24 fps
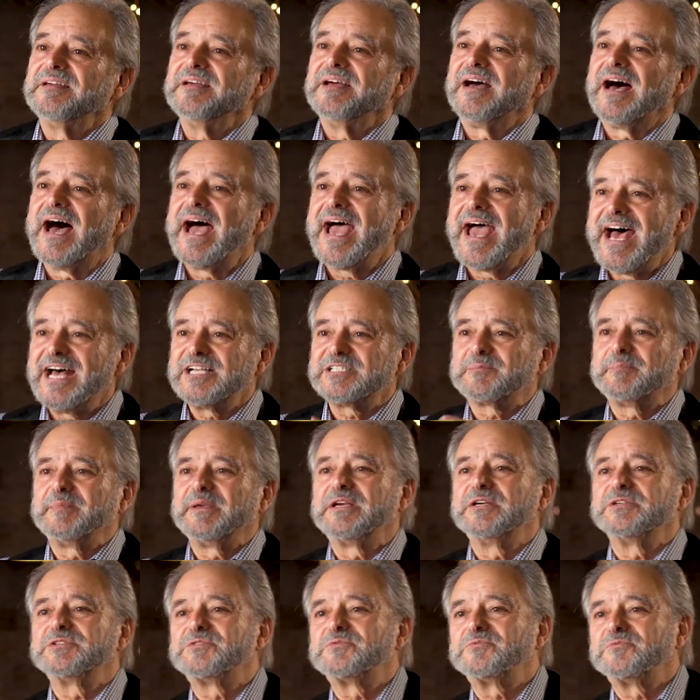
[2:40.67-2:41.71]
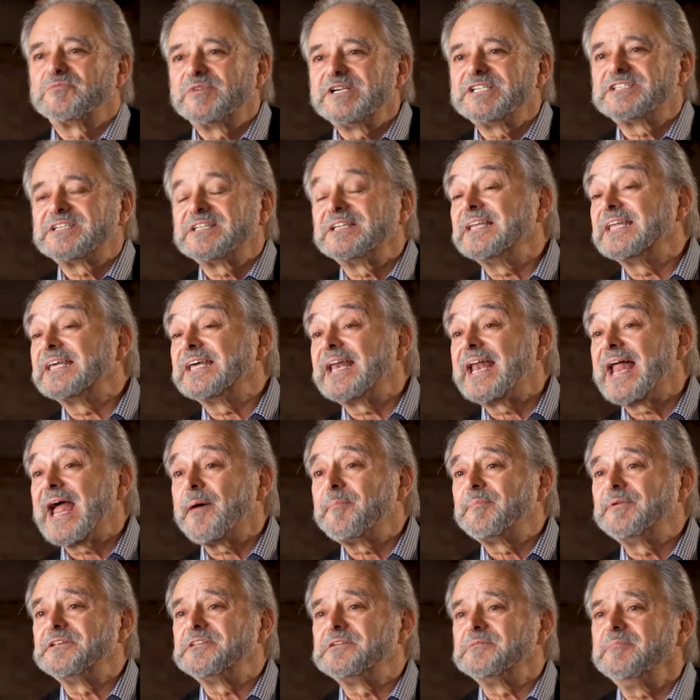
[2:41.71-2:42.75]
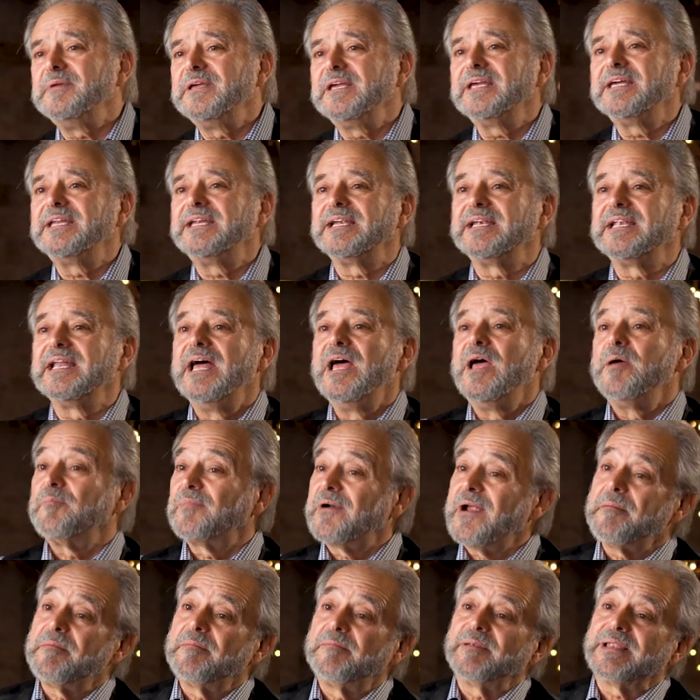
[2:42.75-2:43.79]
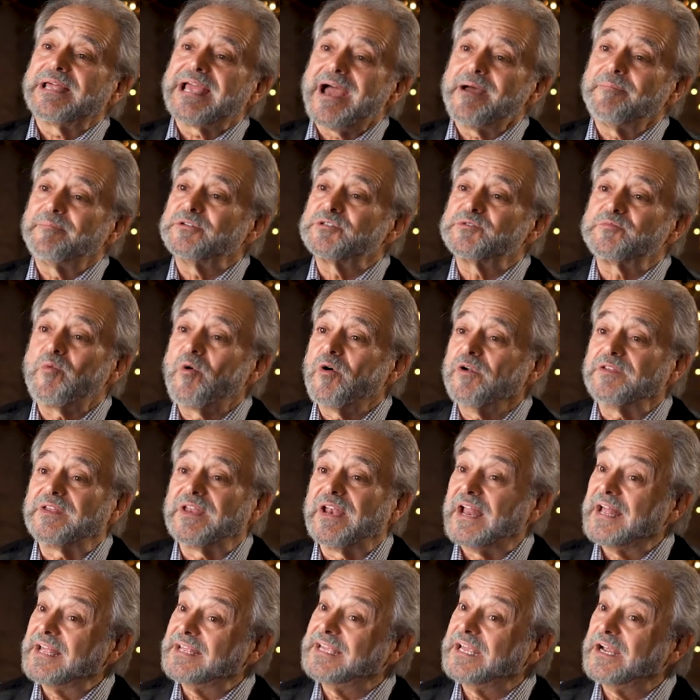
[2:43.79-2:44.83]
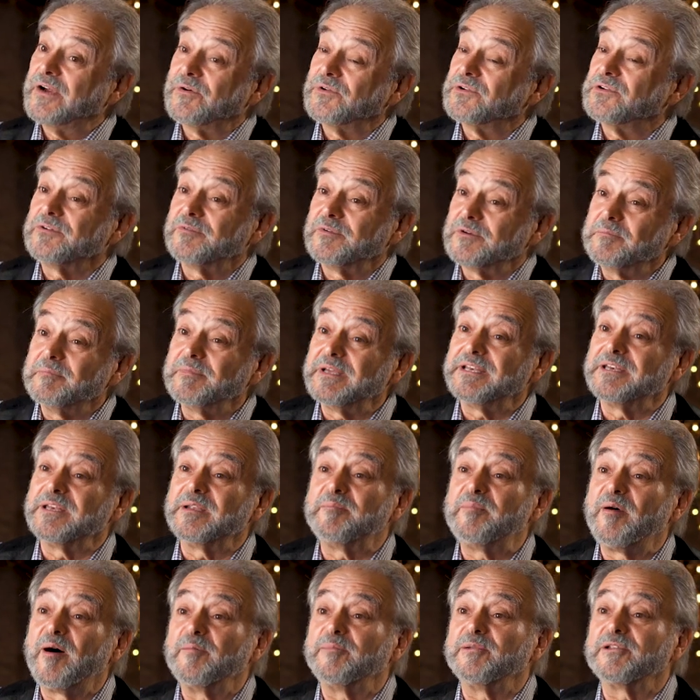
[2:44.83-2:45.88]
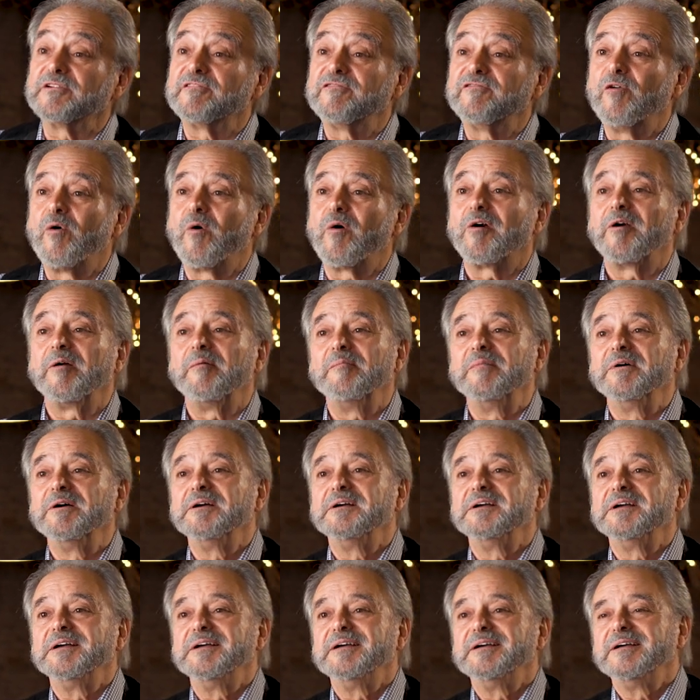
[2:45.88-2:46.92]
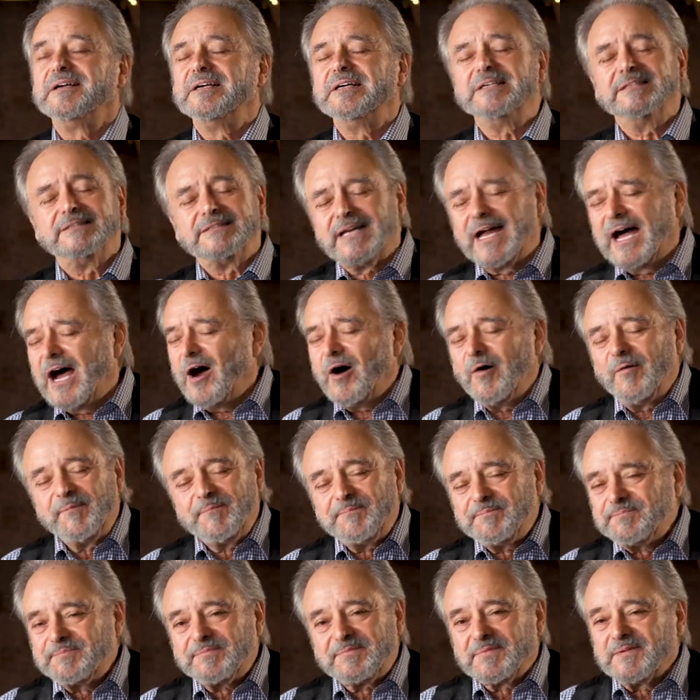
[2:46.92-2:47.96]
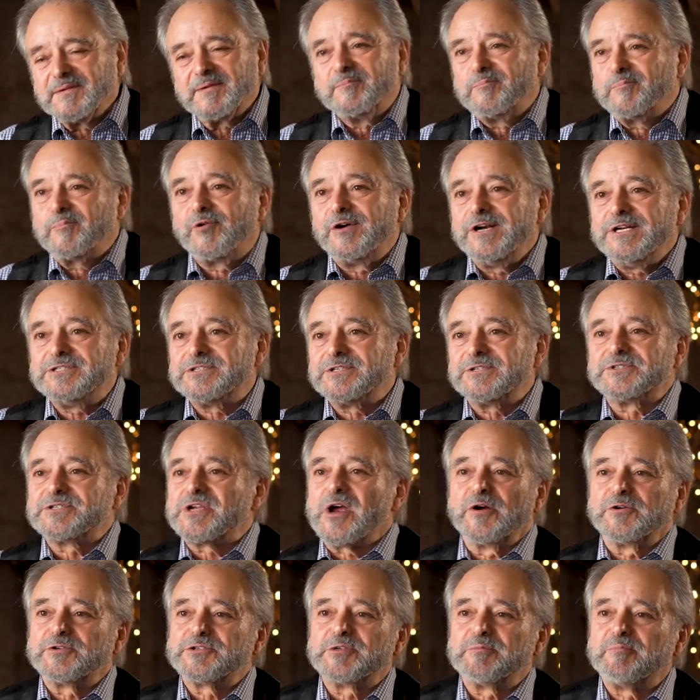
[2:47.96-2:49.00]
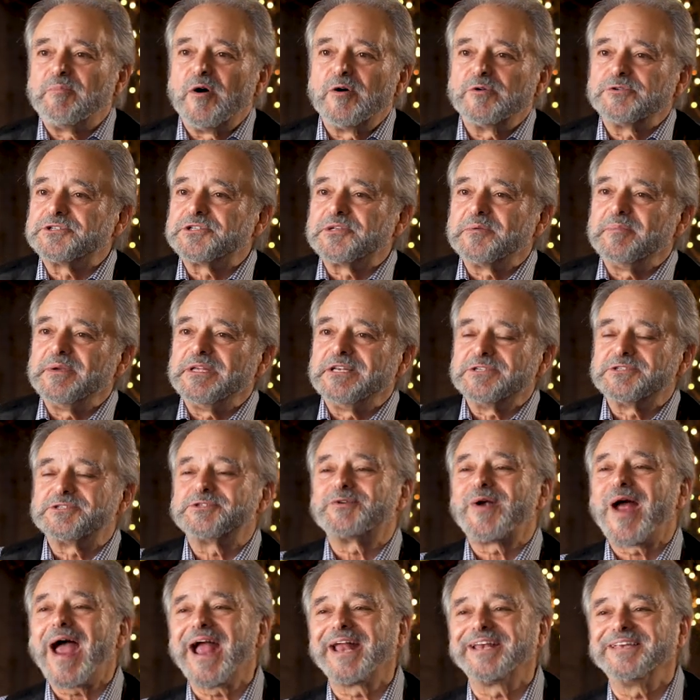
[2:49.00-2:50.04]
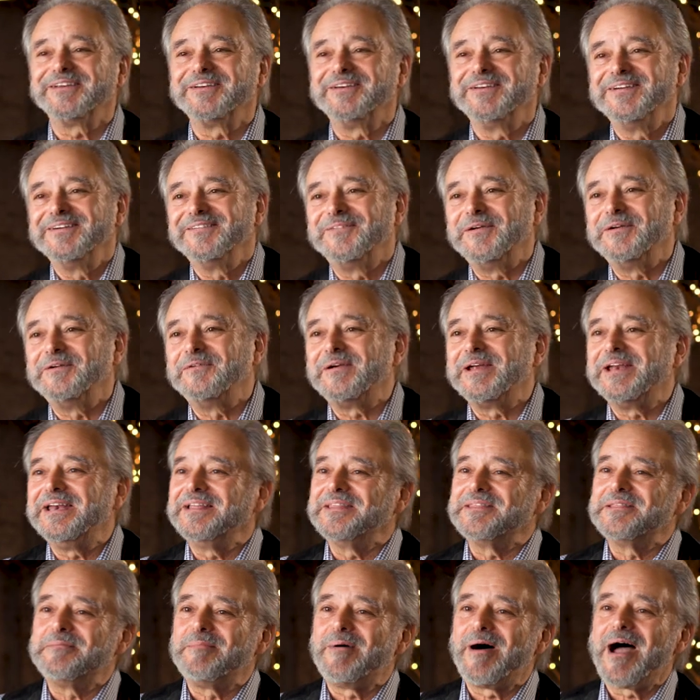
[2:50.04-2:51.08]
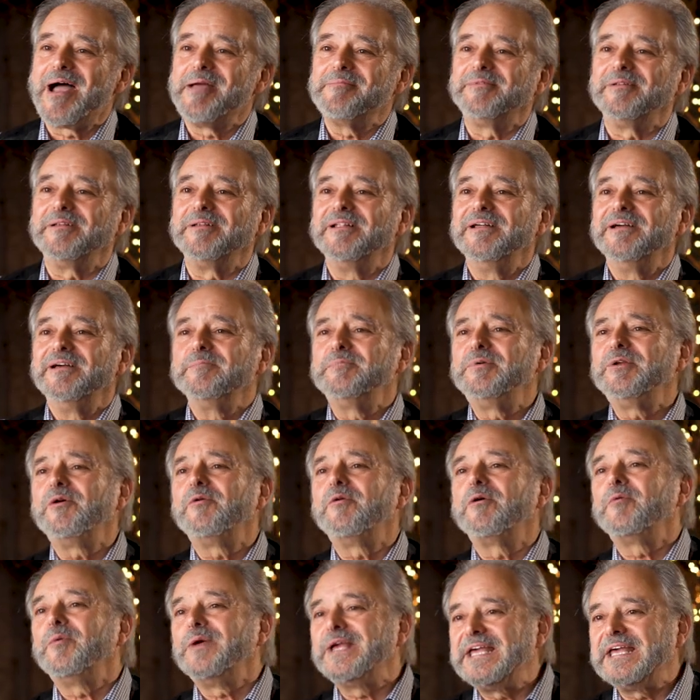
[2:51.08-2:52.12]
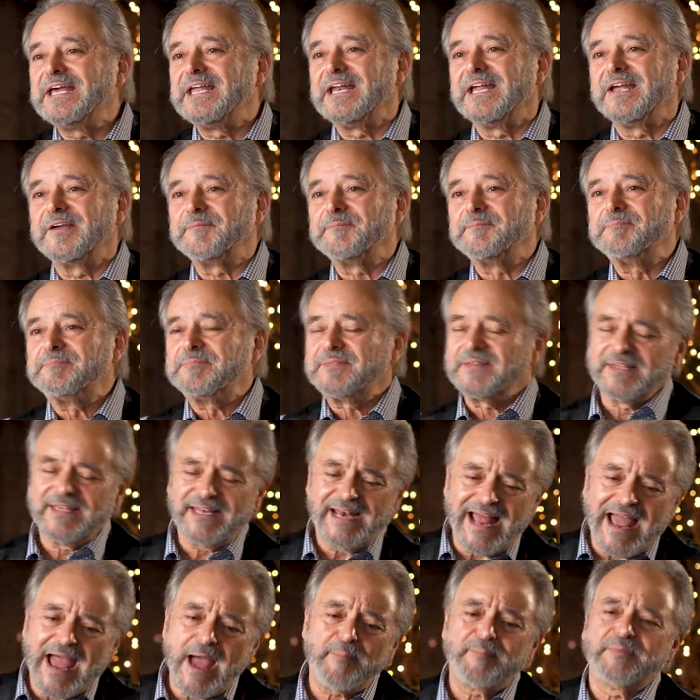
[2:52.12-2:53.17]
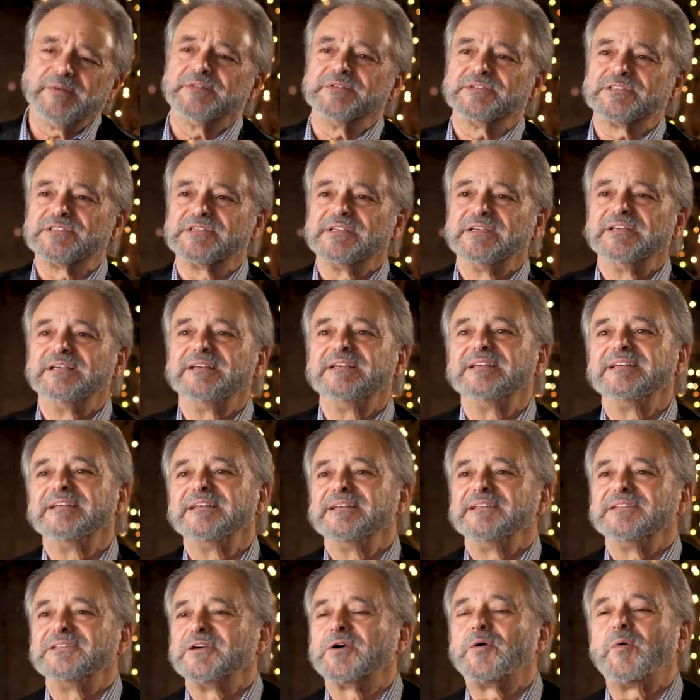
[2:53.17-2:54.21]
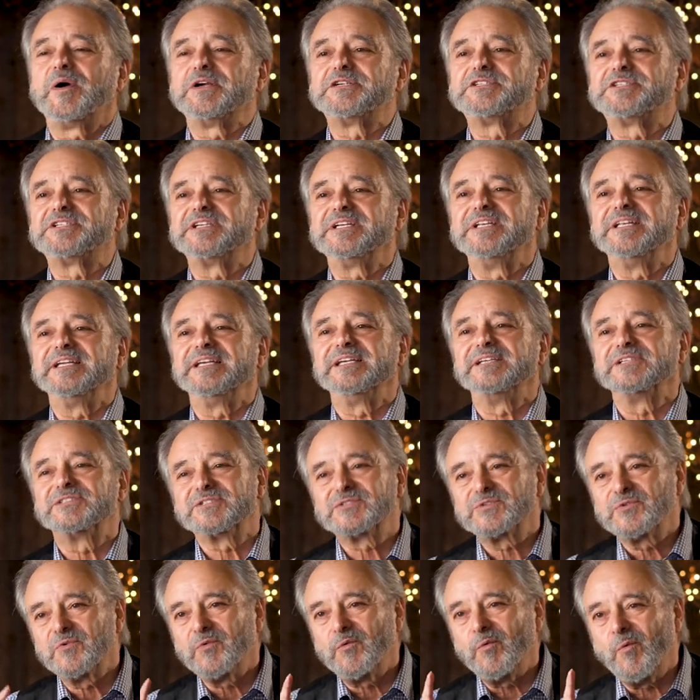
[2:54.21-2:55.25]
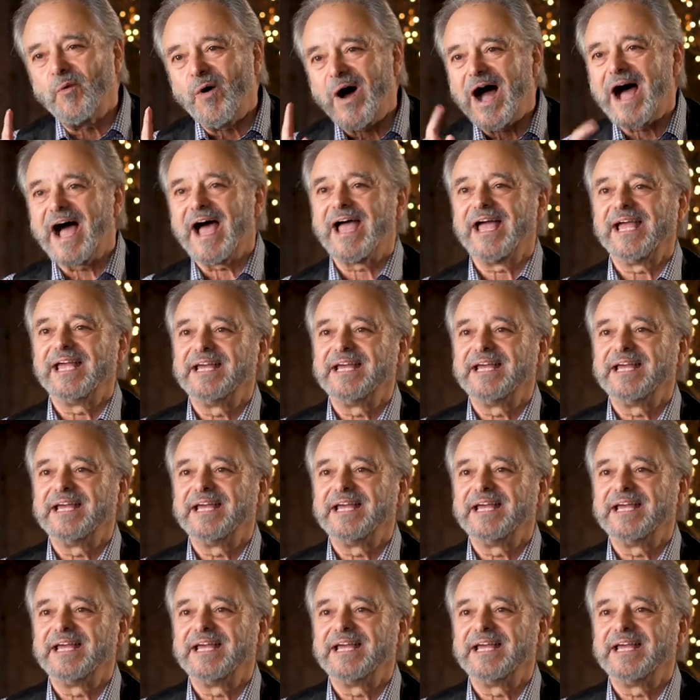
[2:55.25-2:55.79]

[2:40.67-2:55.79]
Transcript: I ask because recently it happened to me, and it probably happens more than I care to admit in a public forum. Now, preachers aren't supposed to be distracted when reading the Bible. But who are we kidding? It happens. The question is why?